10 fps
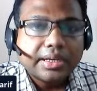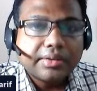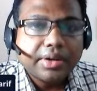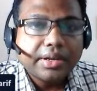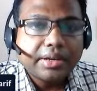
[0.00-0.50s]

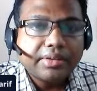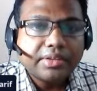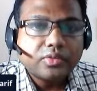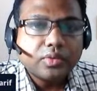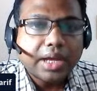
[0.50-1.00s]
greater
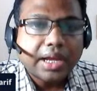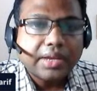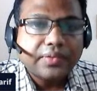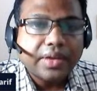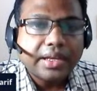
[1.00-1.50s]
risk to
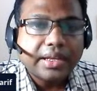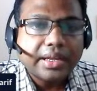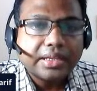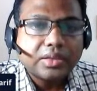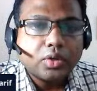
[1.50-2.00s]
life and
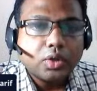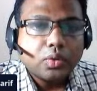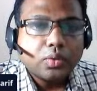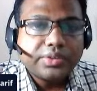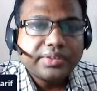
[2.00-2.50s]
health
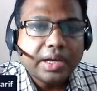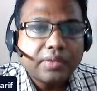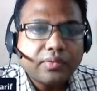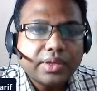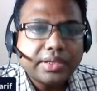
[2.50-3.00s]
with
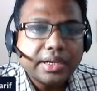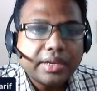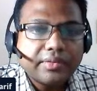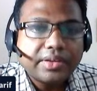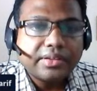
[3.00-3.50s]
severe weather
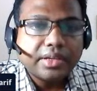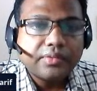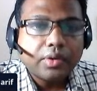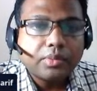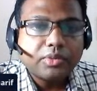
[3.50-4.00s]
events.
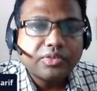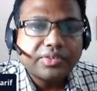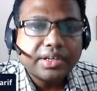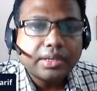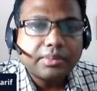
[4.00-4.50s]
Information
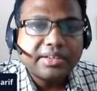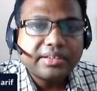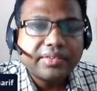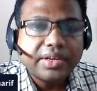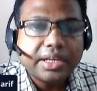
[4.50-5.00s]
settlement,
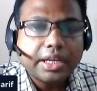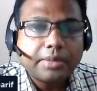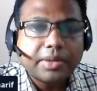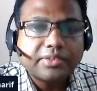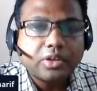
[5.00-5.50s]

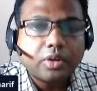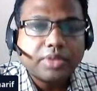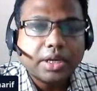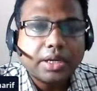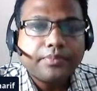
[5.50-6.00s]
79%
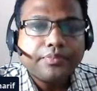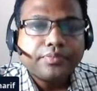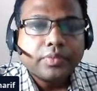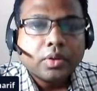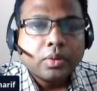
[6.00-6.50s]
of the
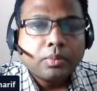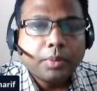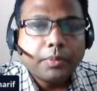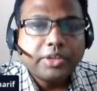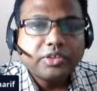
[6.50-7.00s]

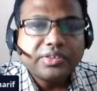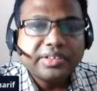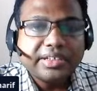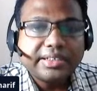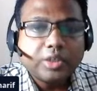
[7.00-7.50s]

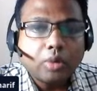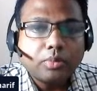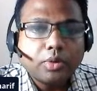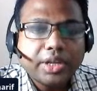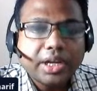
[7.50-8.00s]
populations in
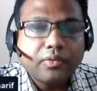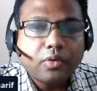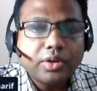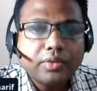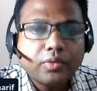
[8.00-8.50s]
Cambodia,
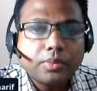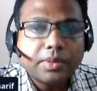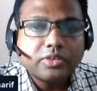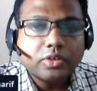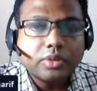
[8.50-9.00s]

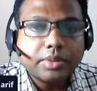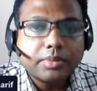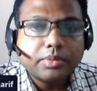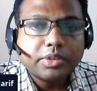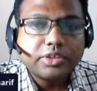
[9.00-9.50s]
44% of the
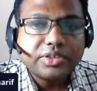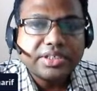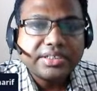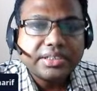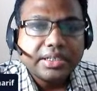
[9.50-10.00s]
population
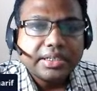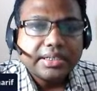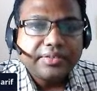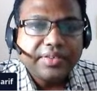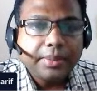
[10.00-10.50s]
in
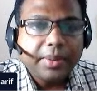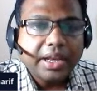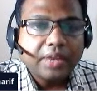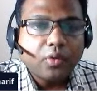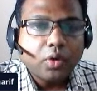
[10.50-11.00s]

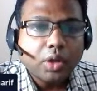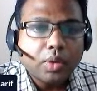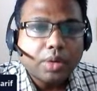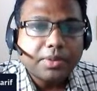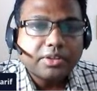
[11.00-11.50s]
Philippines, and
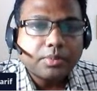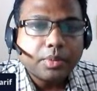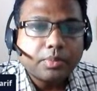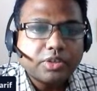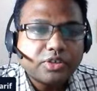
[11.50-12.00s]
41%
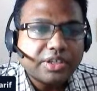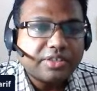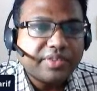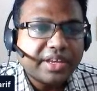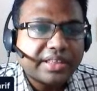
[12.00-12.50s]
population
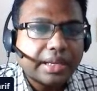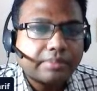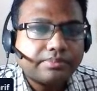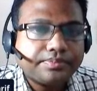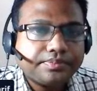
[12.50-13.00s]
is Vietnam.